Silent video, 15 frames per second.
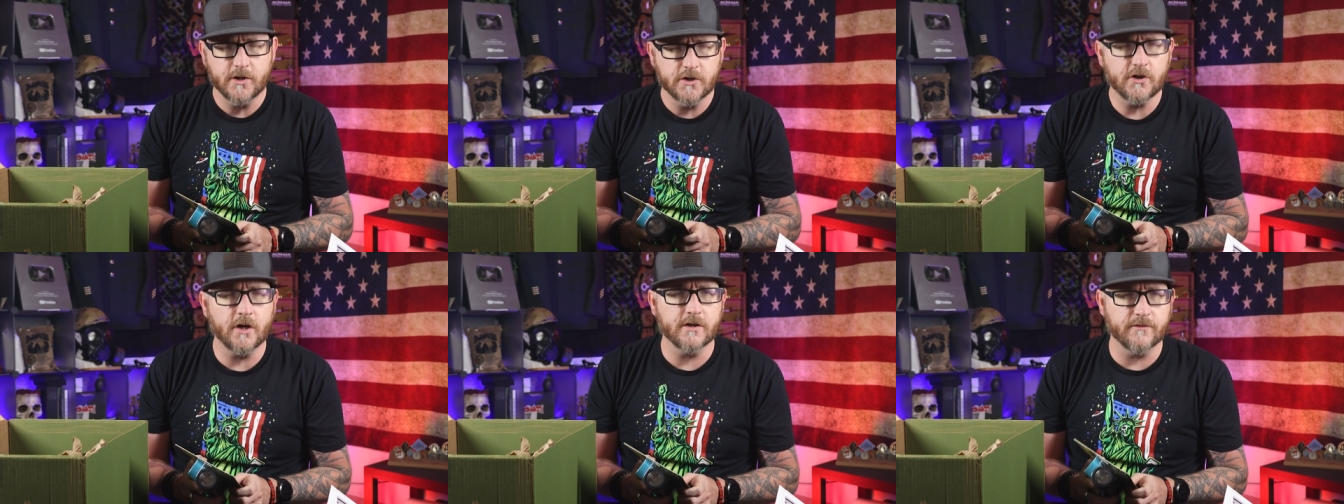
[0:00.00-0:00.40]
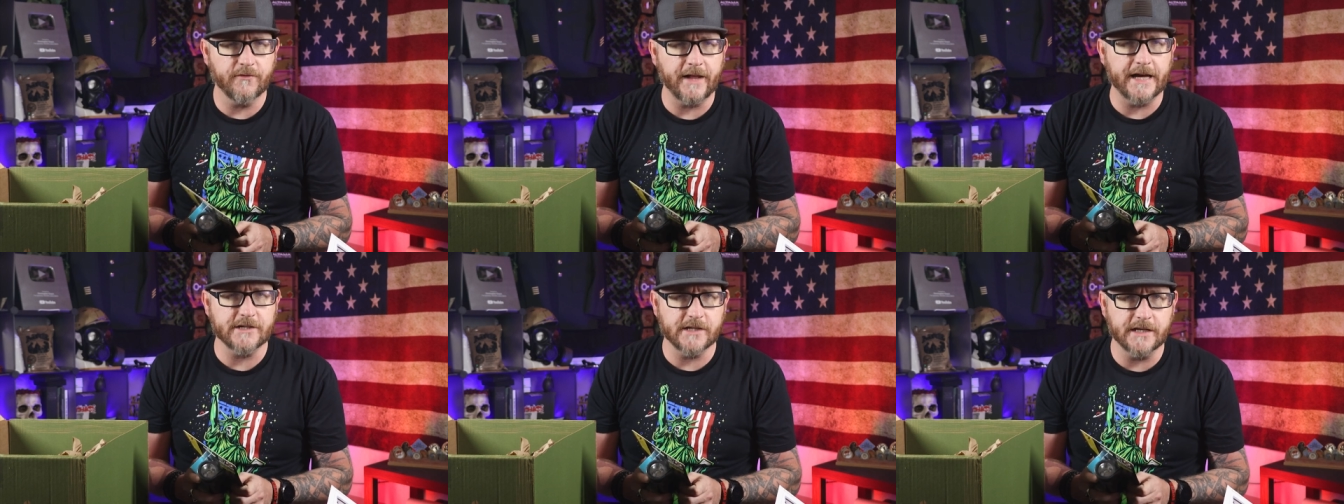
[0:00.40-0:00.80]
Charge your
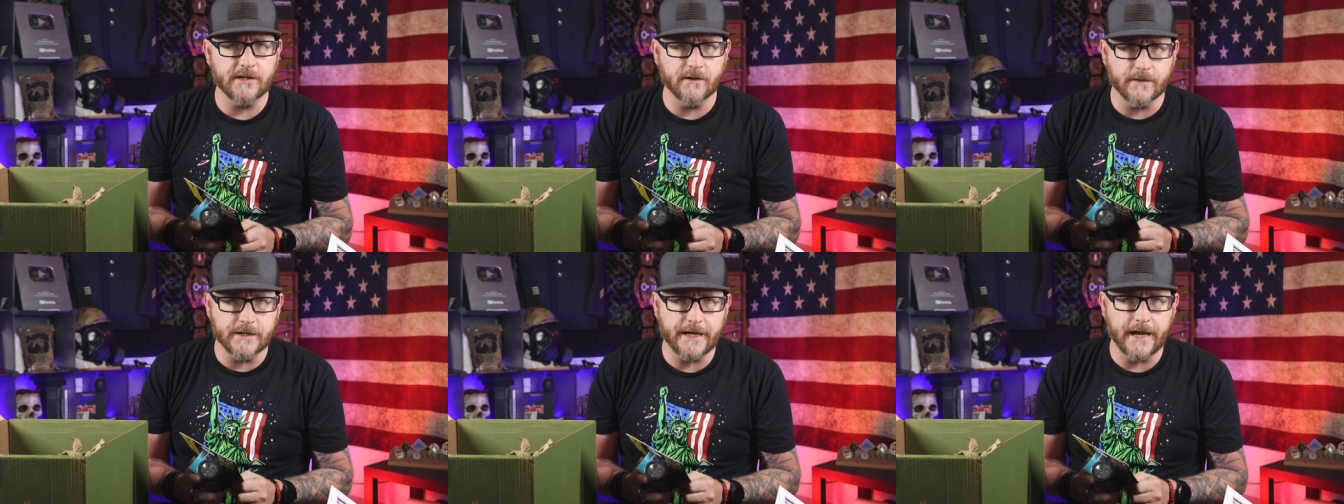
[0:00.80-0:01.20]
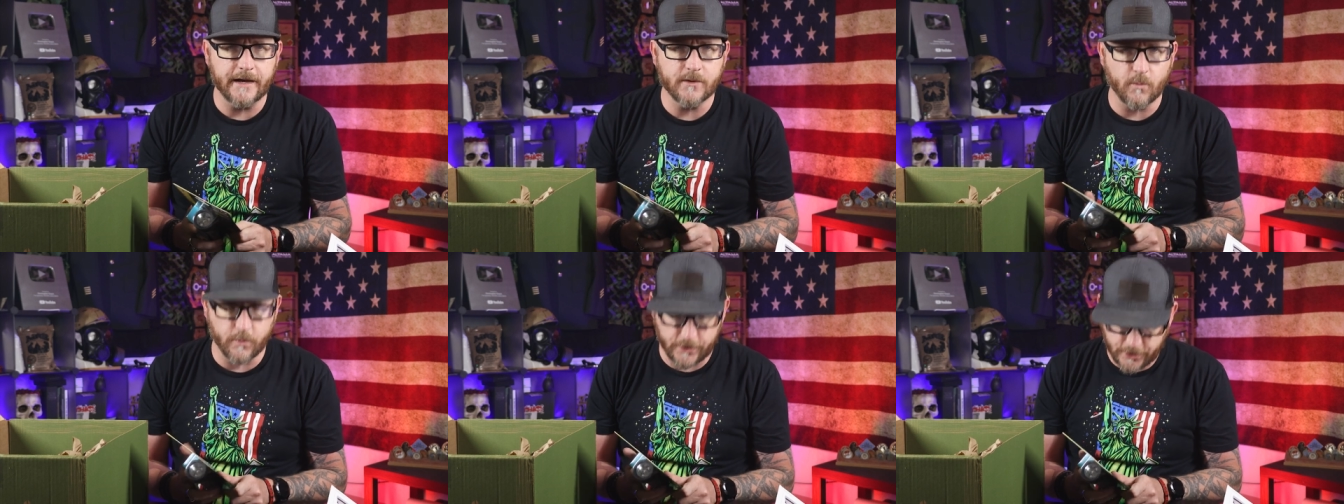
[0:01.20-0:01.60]
flashlight during the day
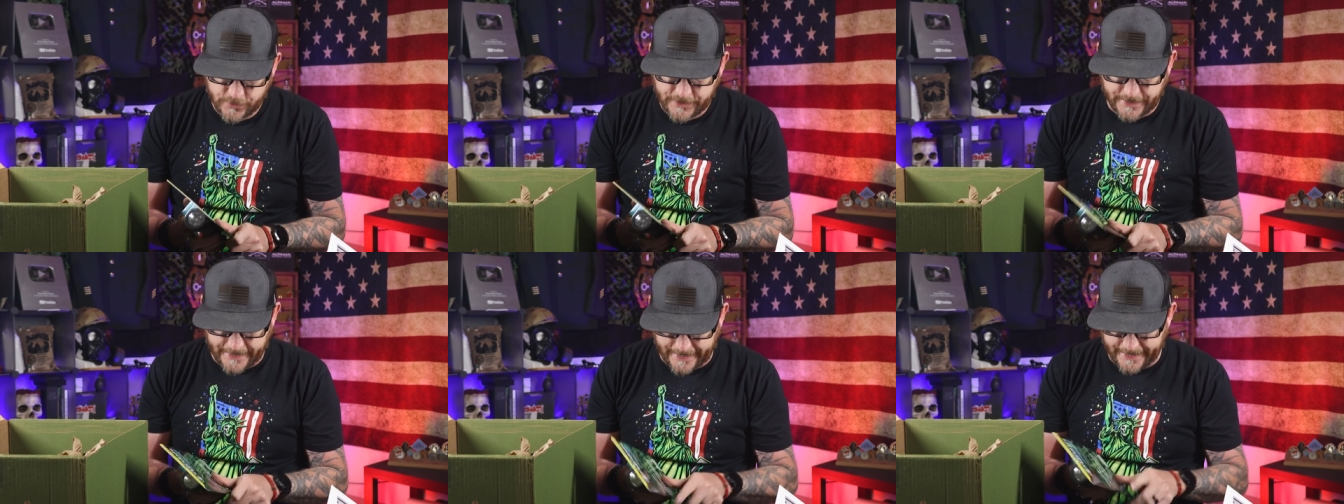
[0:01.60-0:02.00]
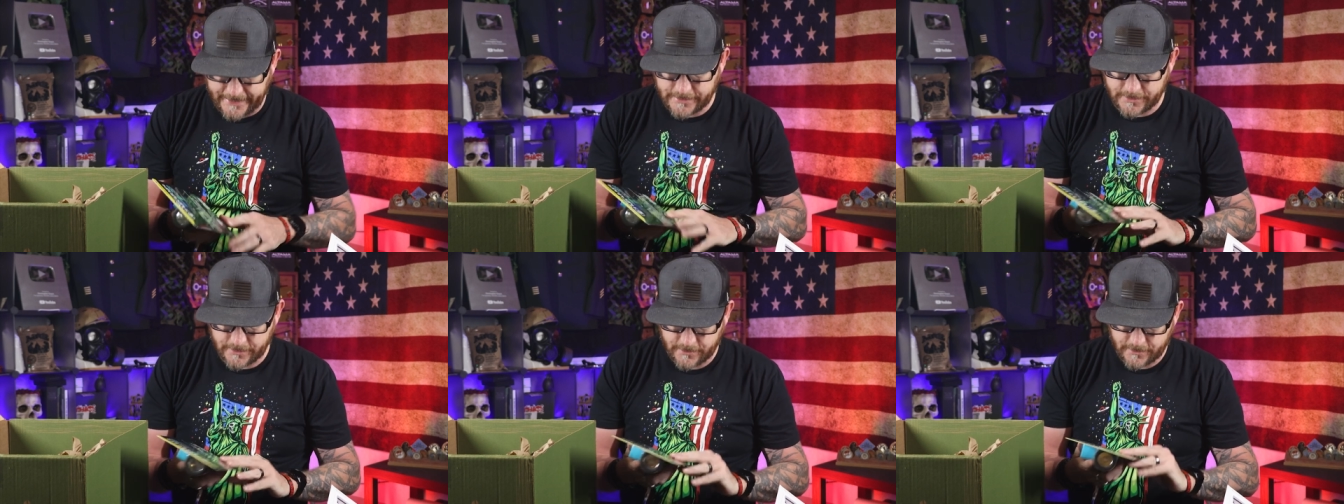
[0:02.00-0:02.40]
to use at
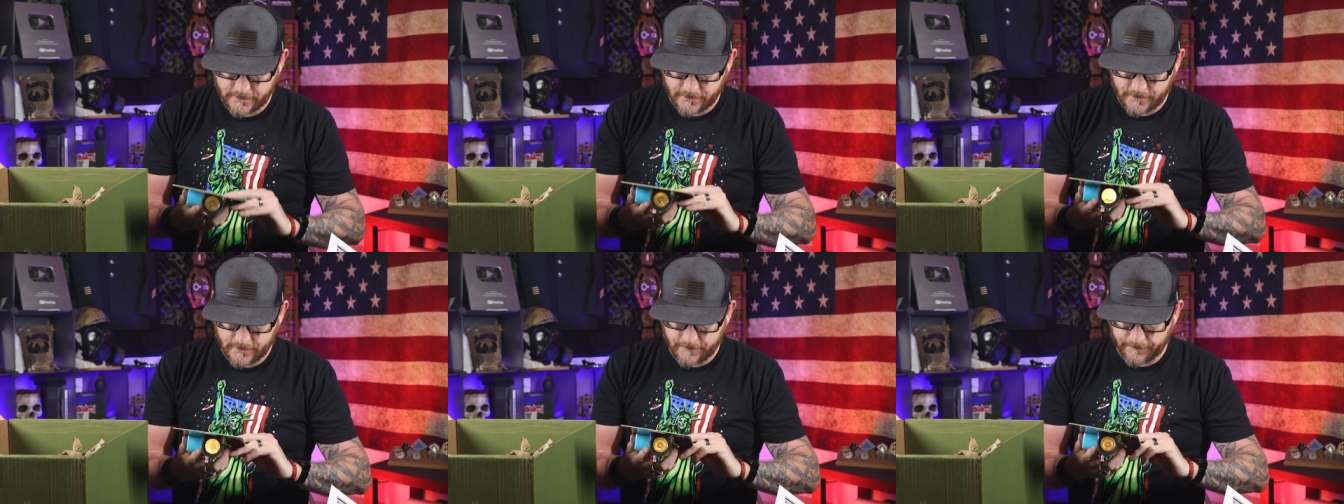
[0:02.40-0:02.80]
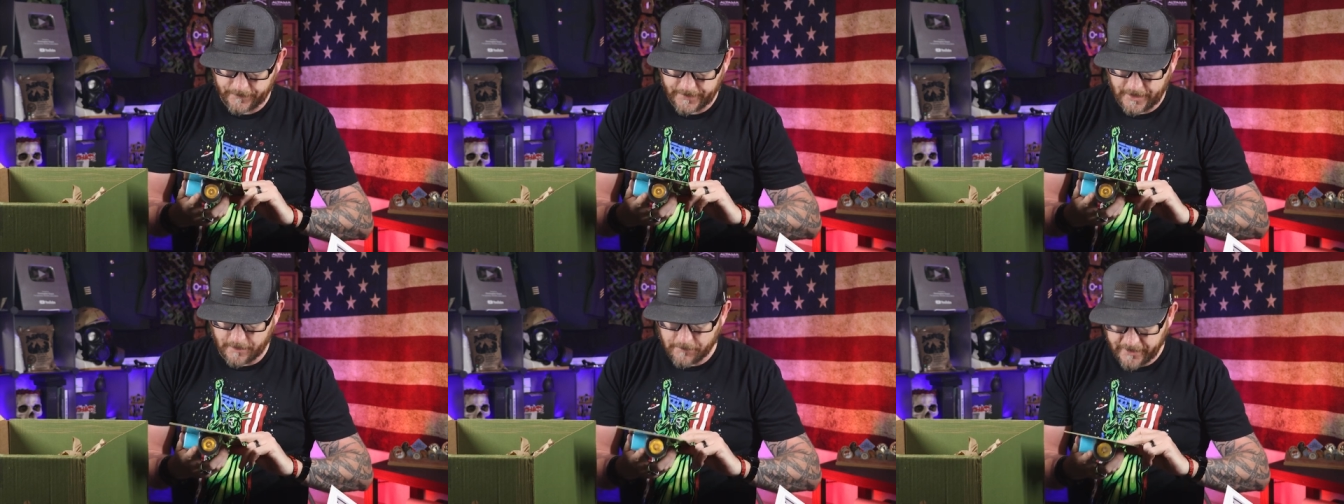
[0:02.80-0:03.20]
night.
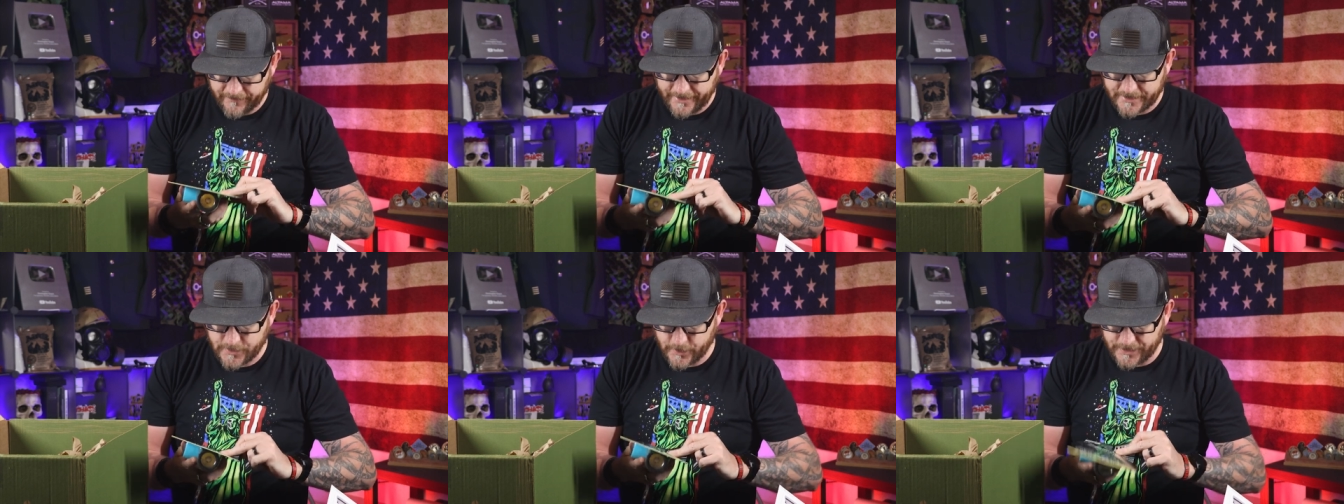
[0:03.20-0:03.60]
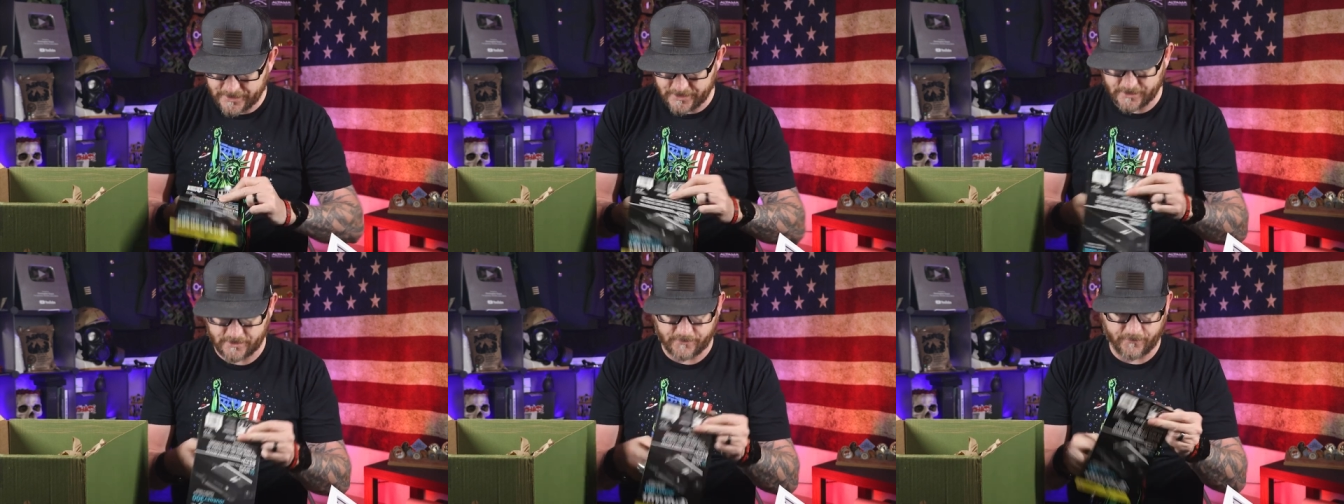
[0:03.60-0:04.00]
And I believe that's what
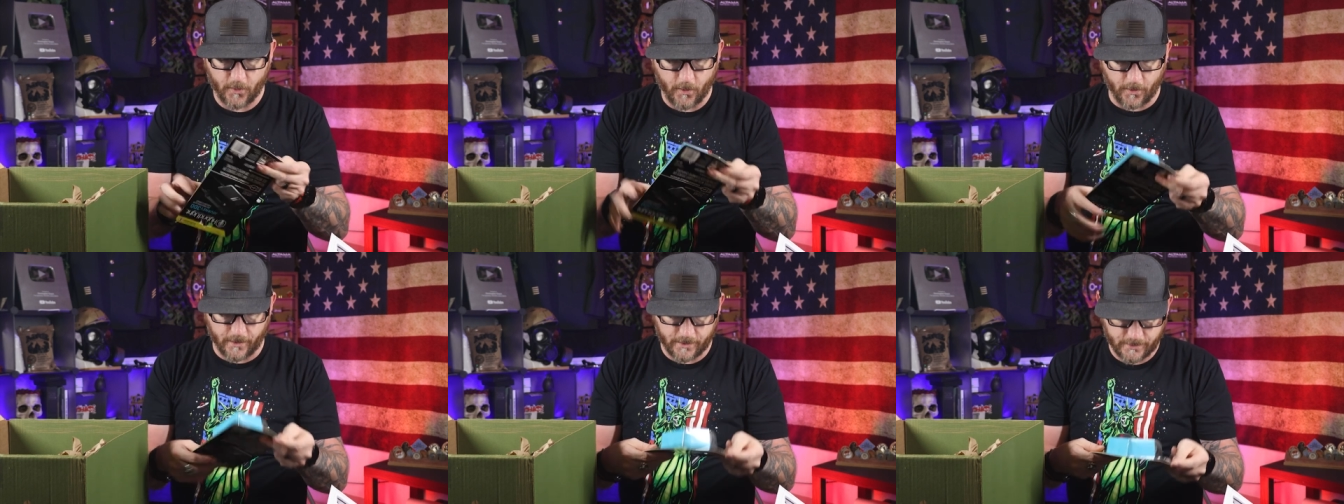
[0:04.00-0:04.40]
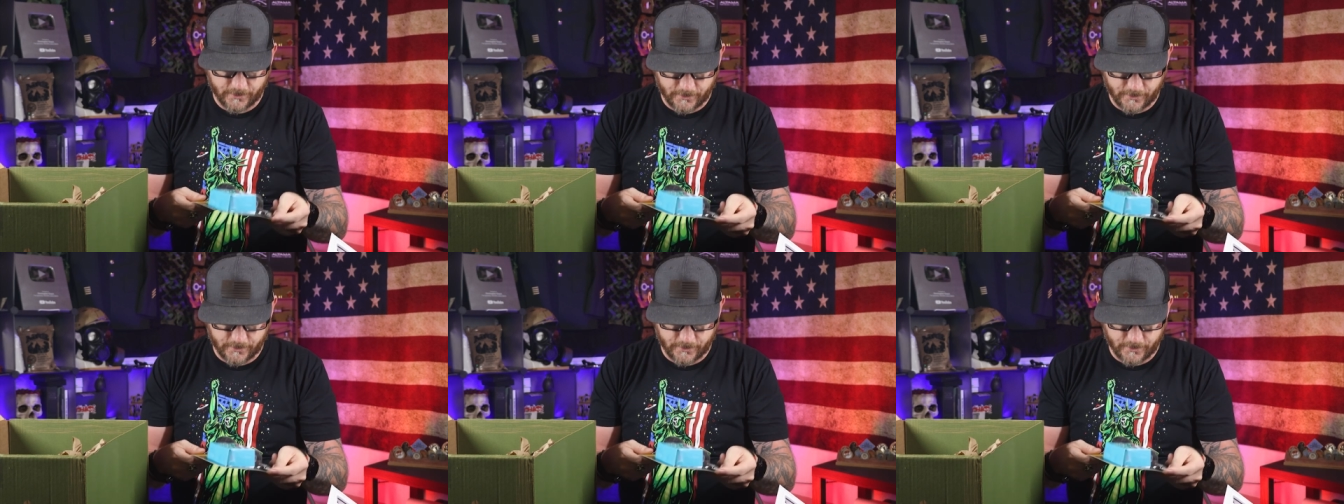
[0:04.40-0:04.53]
this is for.